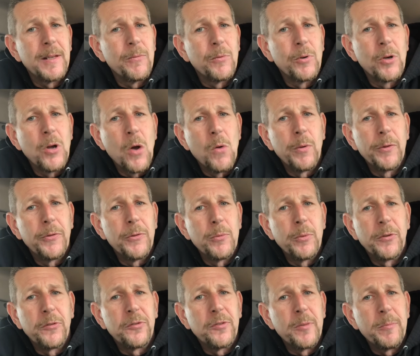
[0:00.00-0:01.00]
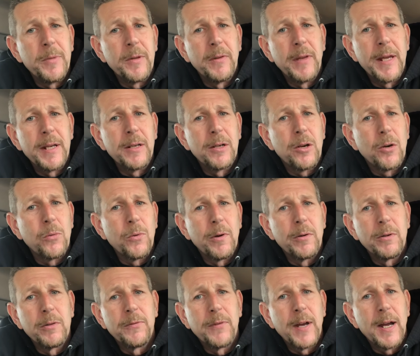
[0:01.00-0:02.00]
were going through a simulated
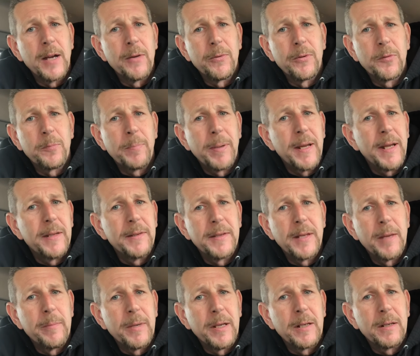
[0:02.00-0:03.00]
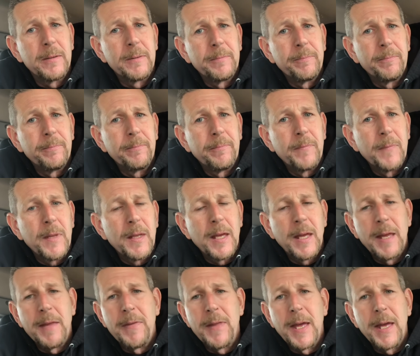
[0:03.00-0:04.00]
coronavirus pandemic,
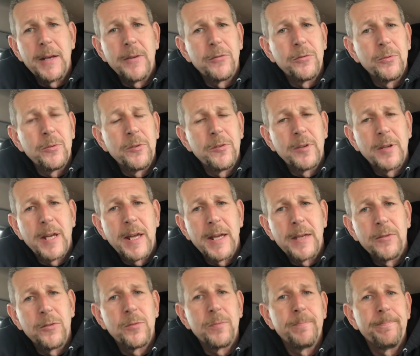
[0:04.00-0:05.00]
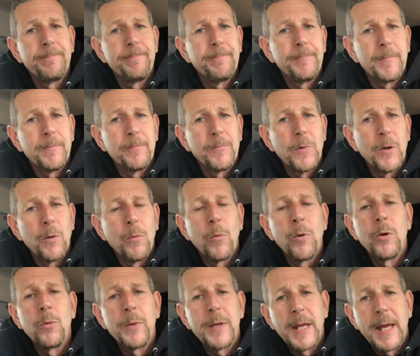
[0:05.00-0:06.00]
and then as soon as it ends, what
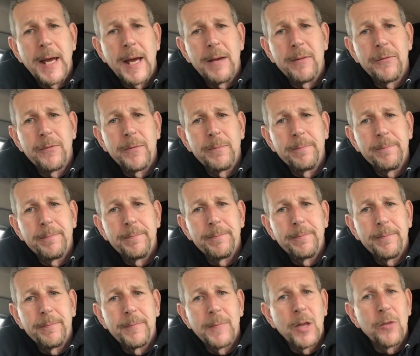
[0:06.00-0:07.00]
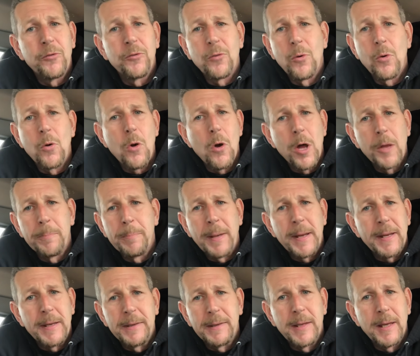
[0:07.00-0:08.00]
do we have? A so-called
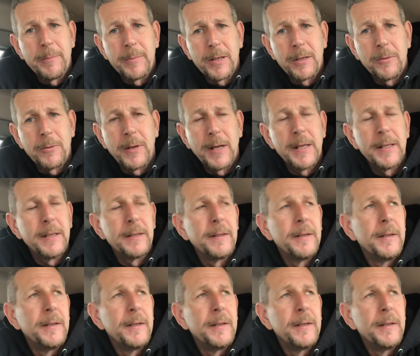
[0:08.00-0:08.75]
pandemic, right?